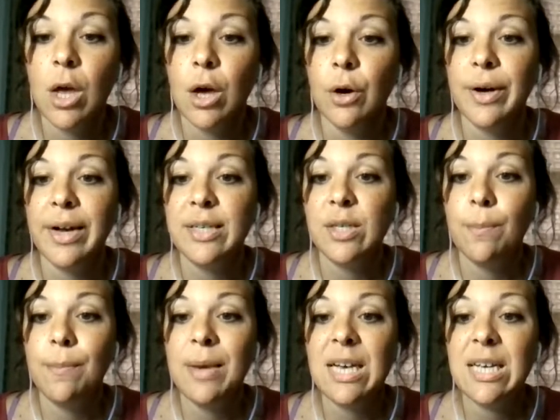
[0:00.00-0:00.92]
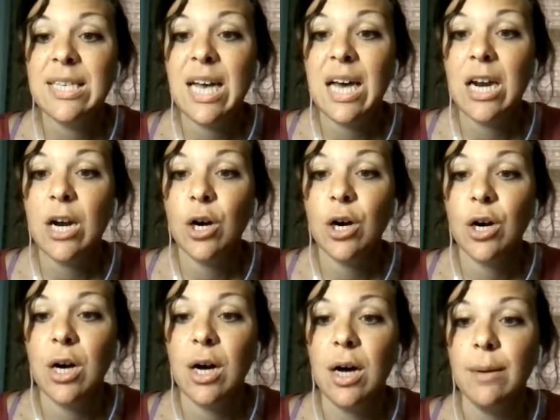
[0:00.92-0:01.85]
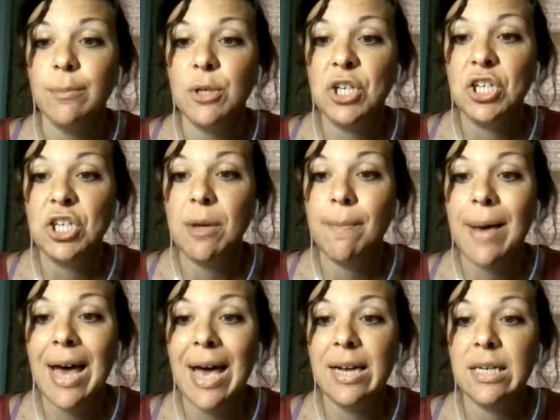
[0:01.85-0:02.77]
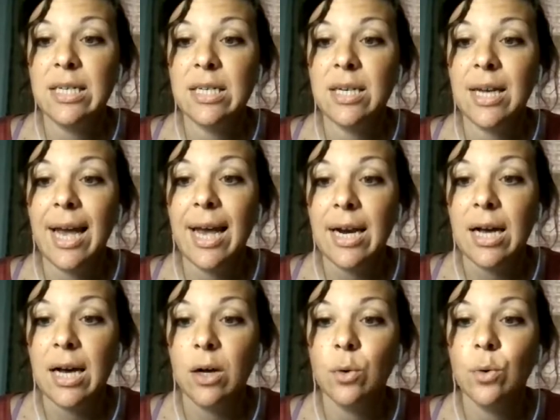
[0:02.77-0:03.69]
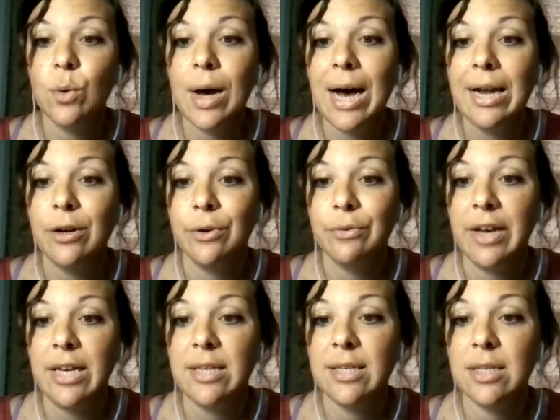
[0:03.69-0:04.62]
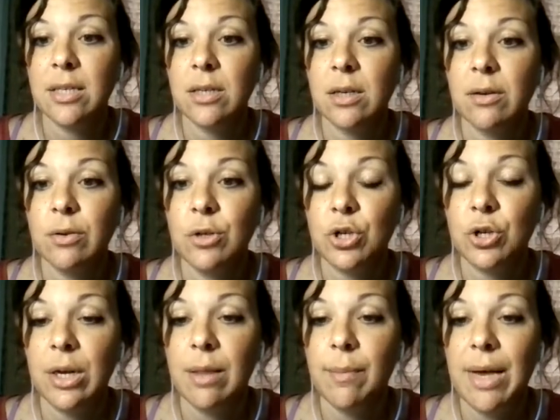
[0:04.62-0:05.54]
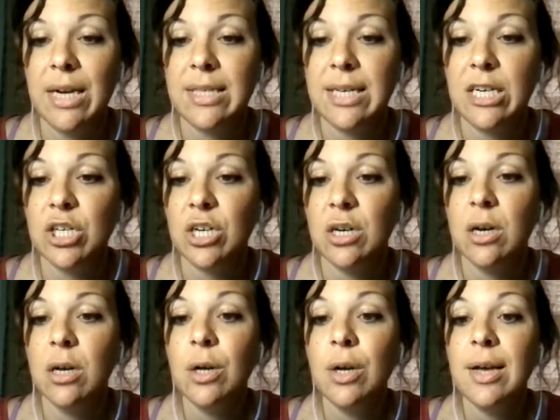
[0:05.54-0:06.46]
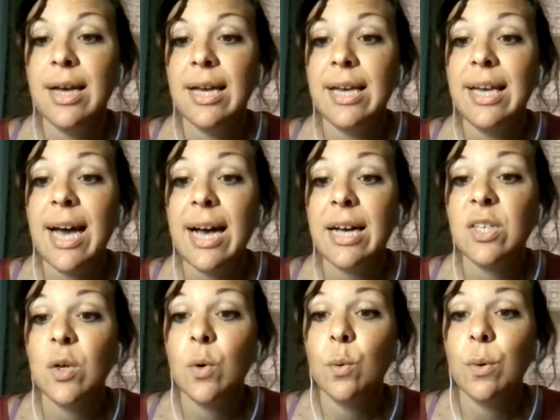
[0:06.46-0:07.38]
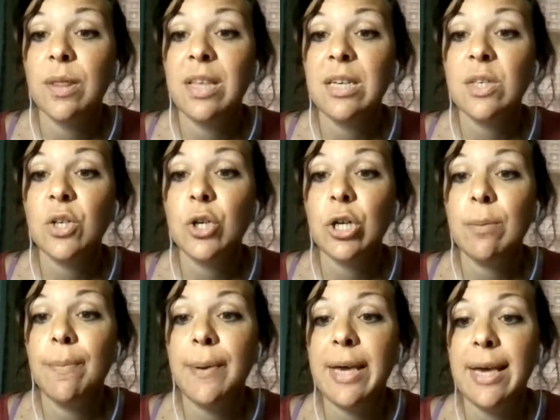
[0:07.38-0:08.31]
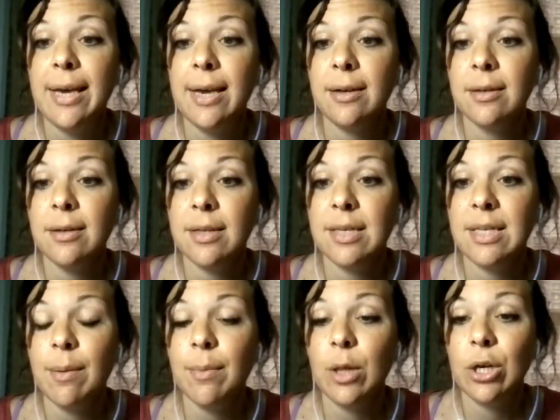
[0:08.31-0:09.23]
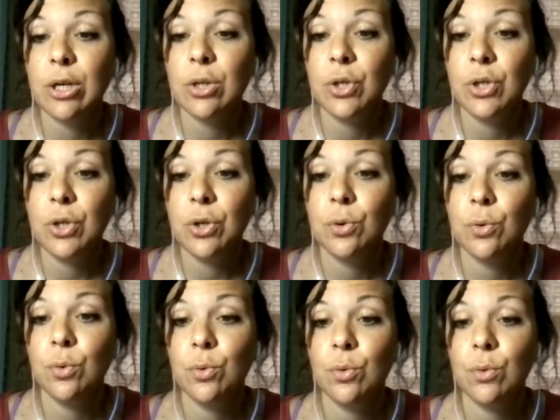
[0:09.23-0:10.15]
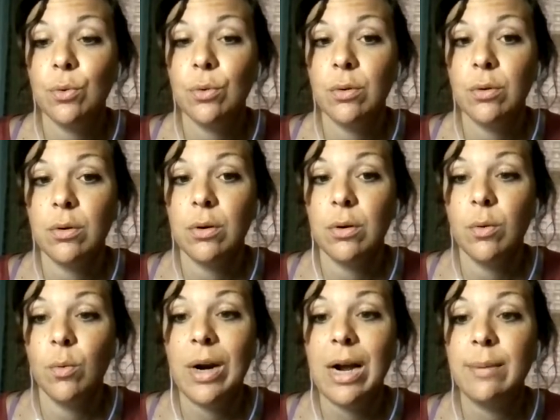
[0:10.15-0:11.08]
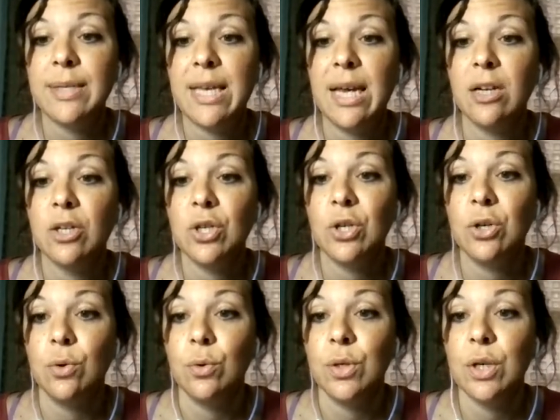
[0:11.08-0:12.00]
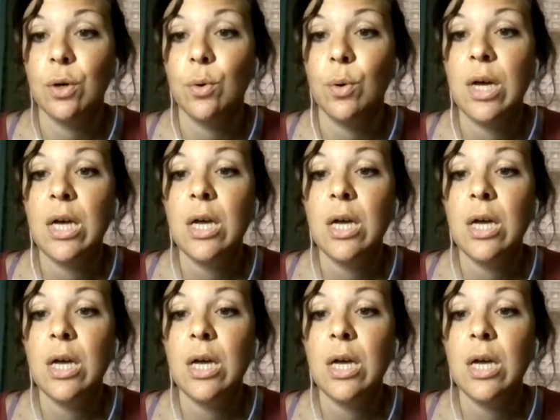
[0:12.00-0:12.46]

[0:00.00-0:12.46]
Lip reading: Okay, so Mia said she met Anna, who had no face, during the meditation. Yeah, so this could be similar to what I'm saying too. So